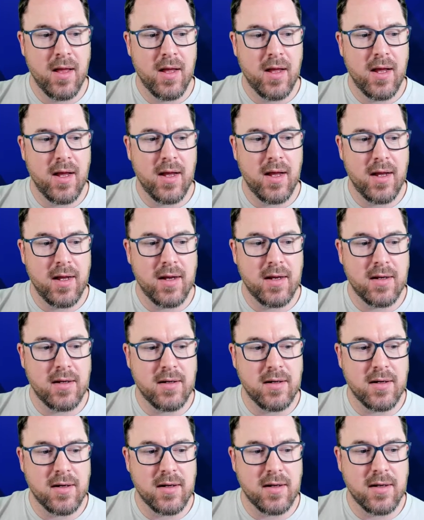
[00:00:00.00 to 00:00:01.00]

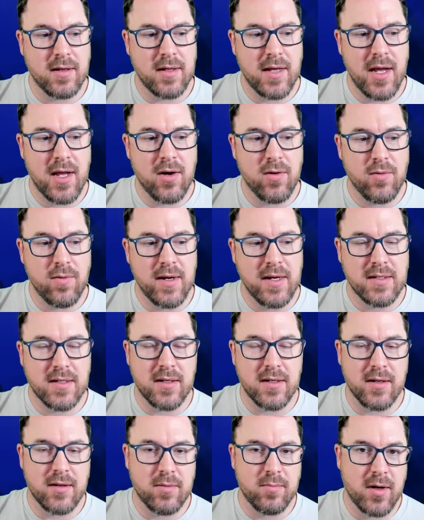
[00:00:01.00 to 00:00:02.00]
And the AoE is
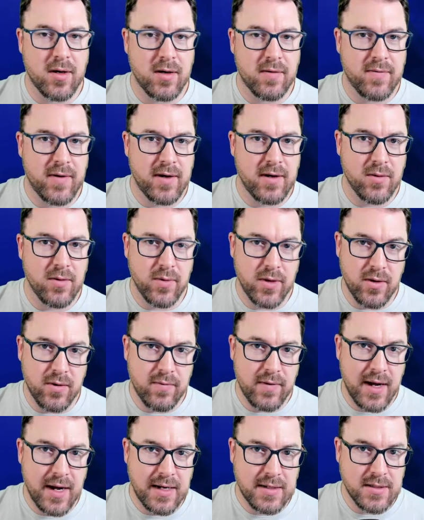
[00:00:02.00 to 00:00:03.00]
another modifier that we
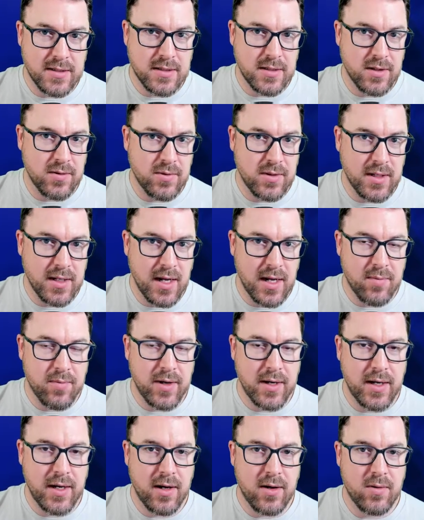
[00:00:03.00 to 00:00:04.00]
don't have access to in the game
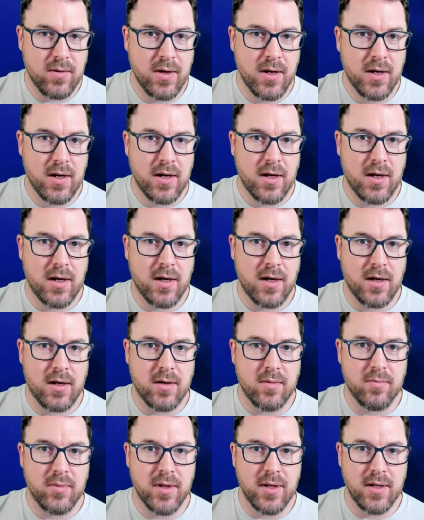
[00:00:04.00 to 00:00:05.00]
right now.
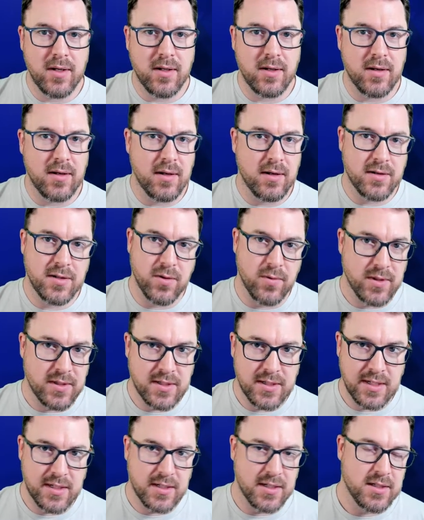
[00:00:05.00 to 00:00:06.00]
But so it's
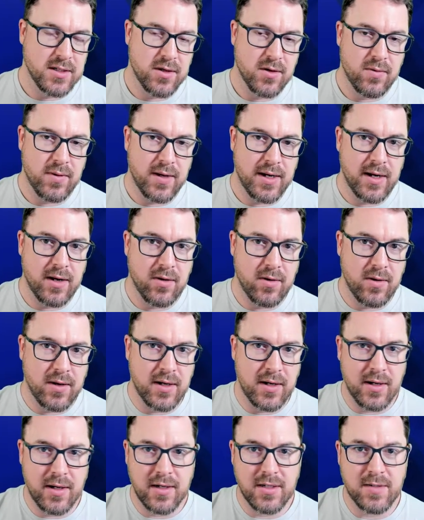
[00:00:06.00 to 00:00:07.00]
set to 0 right now,
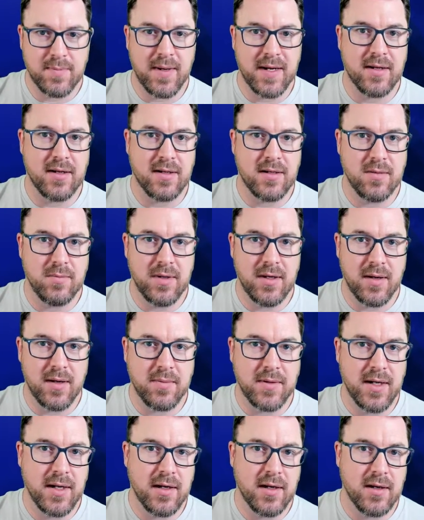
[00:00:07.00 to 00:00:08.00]
and I expect it to be
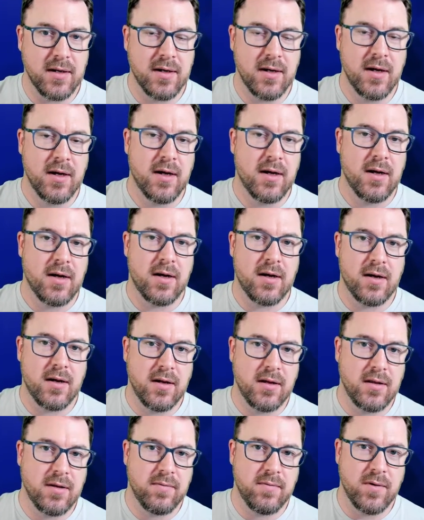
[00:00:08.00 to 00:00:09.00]
updated
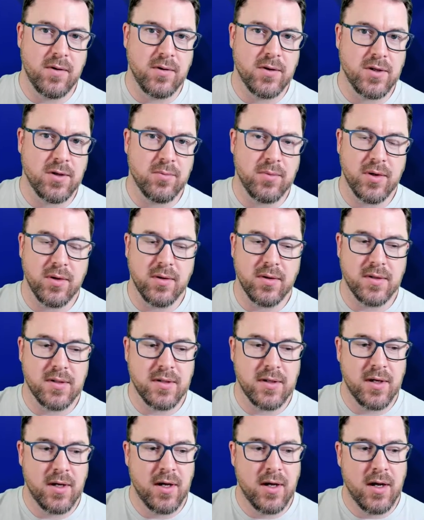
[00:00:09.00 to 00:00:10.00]
in the future
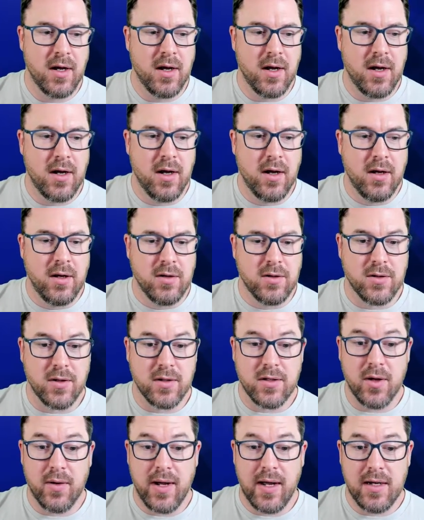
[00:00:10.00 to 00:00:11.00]
builds. So
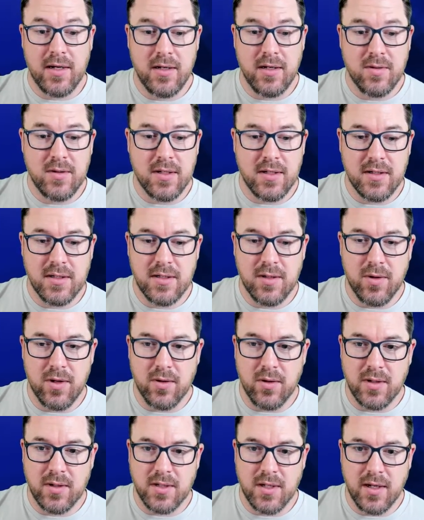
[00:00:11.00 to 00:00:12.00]
let's go ahead and use it and see what it
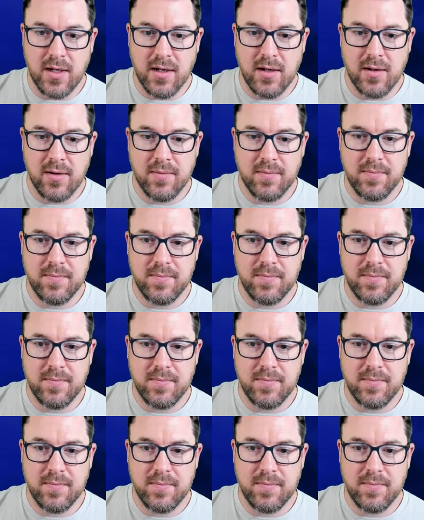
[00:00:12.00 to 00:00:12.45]
looks like.